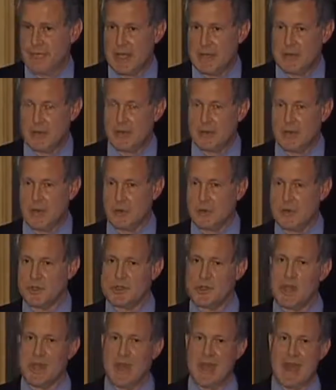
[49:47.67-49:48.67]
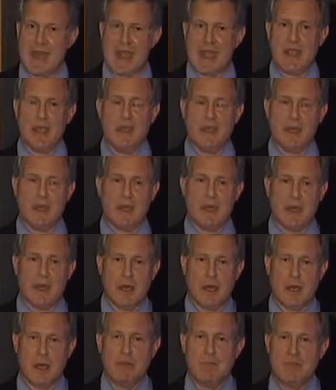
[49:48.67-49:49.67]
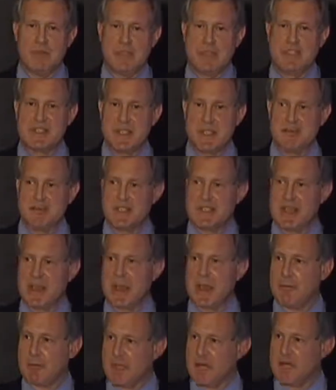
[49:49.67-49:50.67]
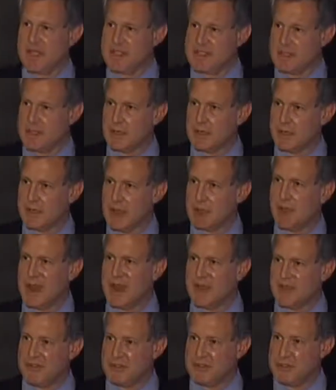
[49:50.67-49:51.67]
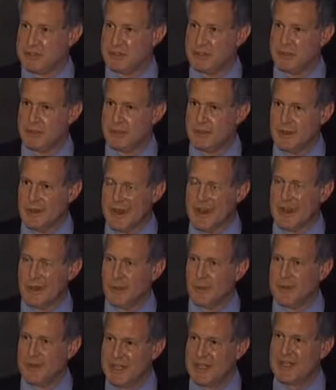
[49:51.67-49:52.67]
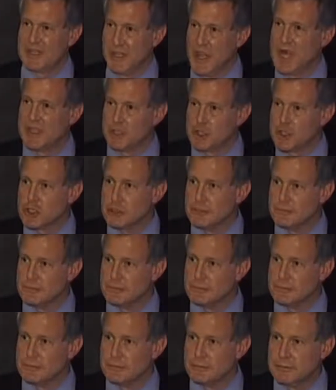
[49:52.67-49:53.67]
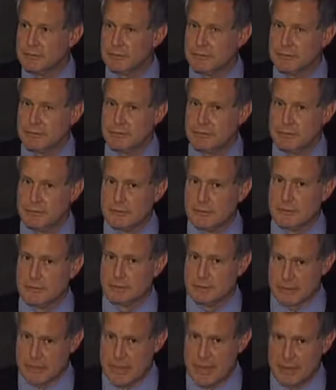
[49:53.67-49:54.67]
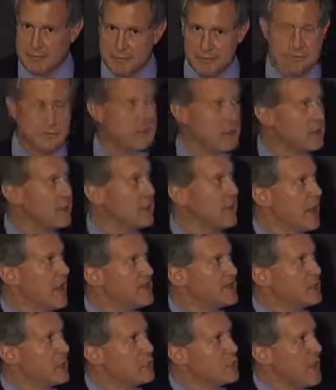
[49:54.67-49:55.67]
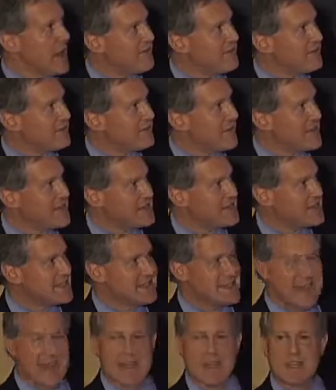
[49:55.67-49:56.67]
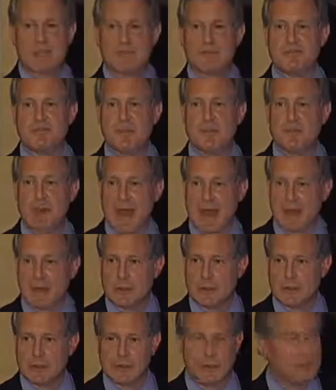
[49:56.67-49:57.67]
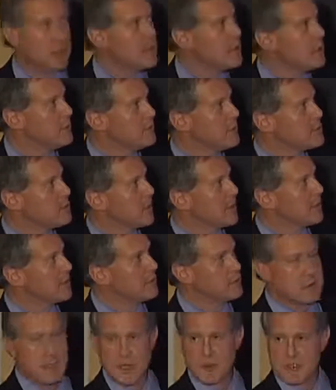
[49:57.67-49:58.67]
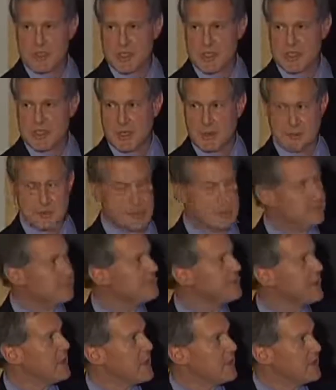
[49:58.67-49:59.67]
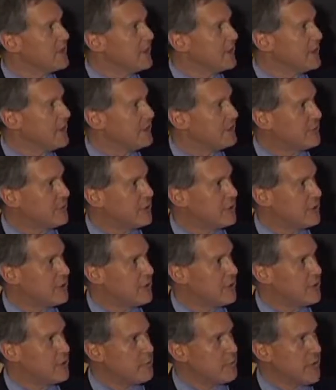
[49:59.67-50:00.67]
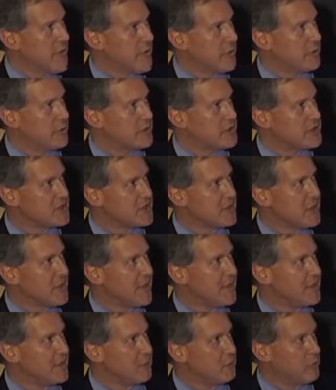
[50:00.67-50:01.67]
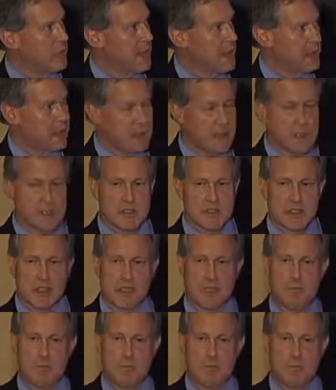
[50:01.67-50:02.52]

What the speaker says: Okay? In other words, hey, I'm busy metabolizing my breakfast. I don't need lunch. Okay? And so you have a nice negative feedback loop between glucose consumption, the liver, the pancreas, and the brain to